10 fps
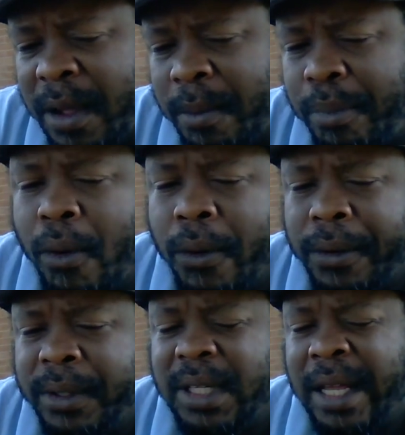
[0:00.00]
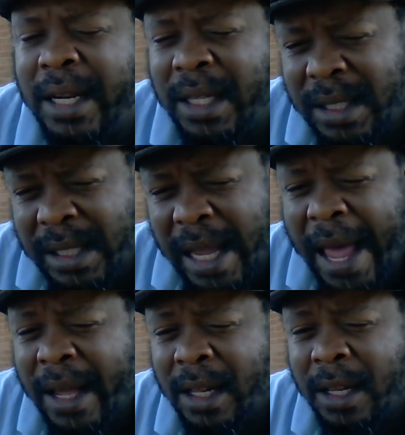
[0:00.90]
the importance and
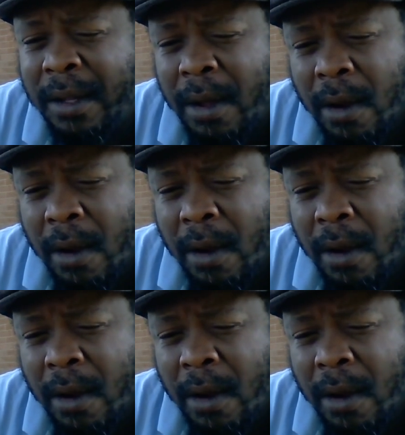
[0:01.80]
exactly